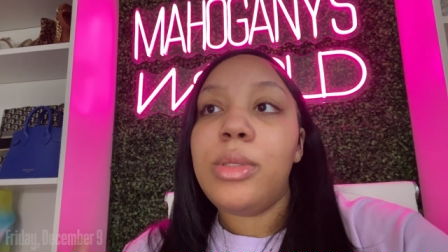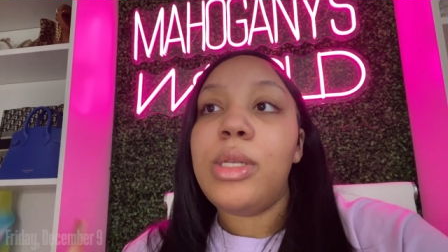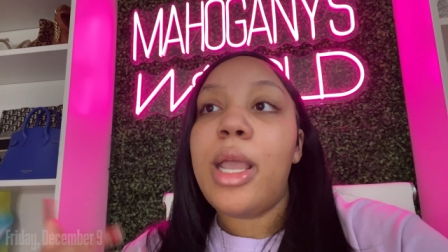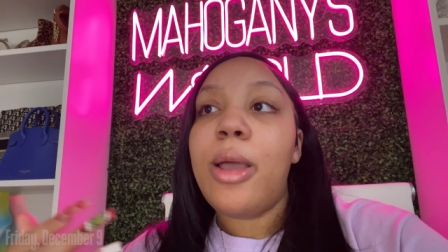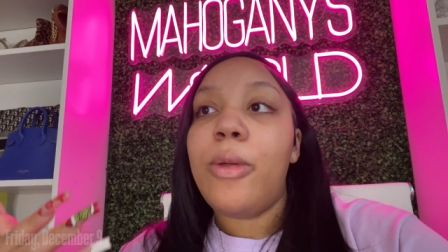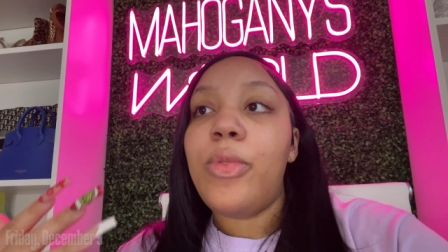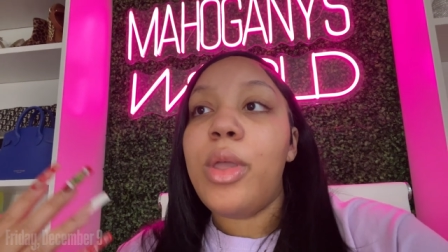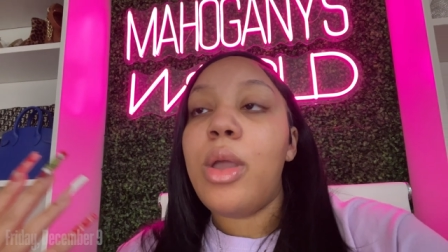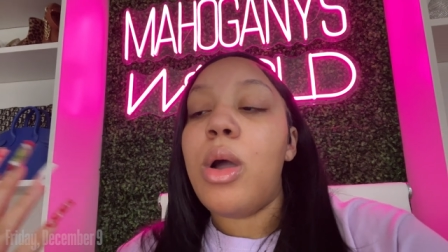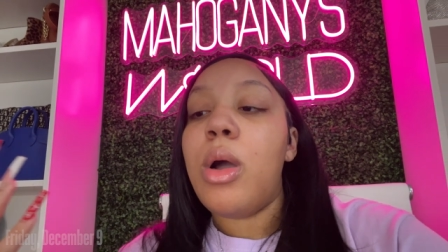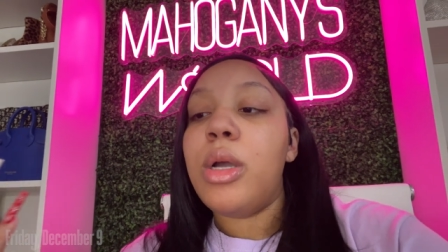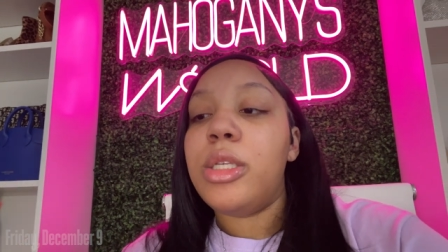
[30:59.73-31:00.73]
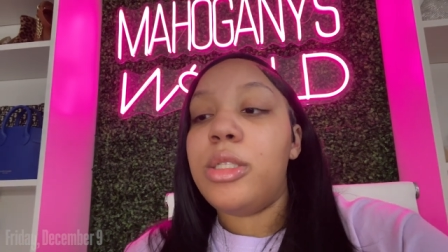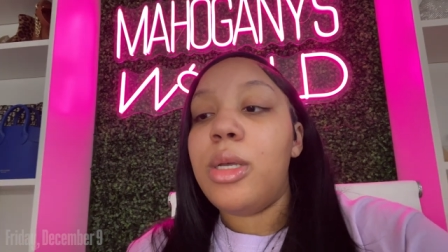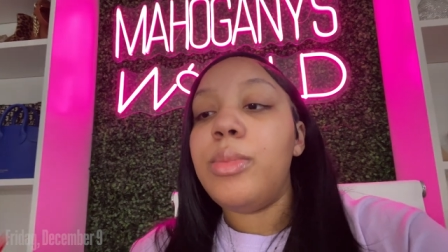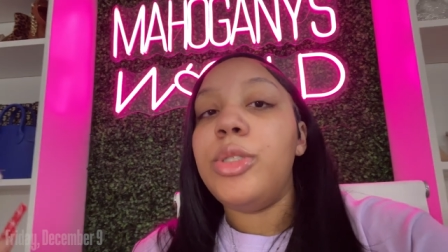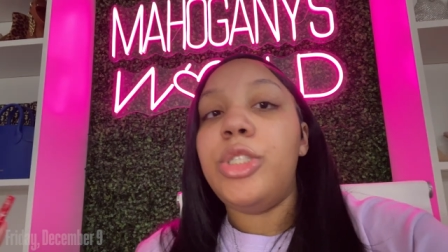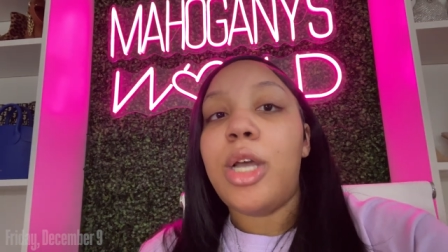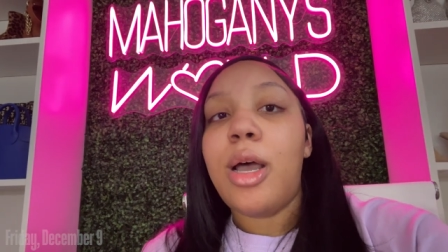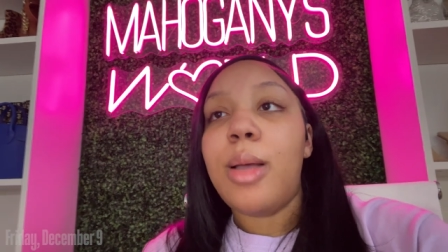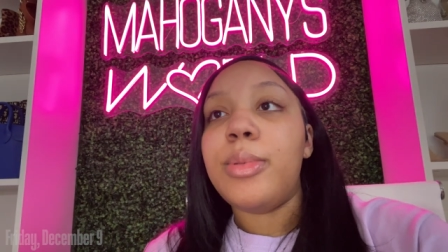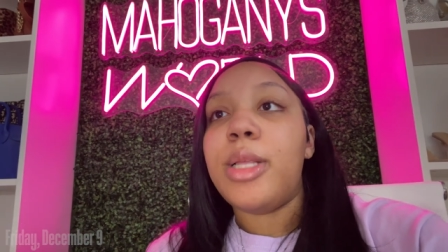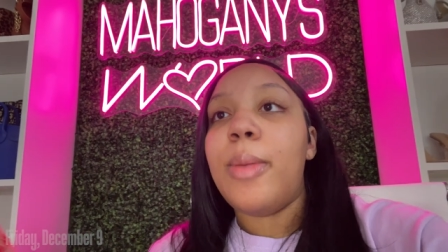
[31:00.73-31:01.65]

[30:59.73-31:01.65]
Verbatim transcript: Now, there are some jobs like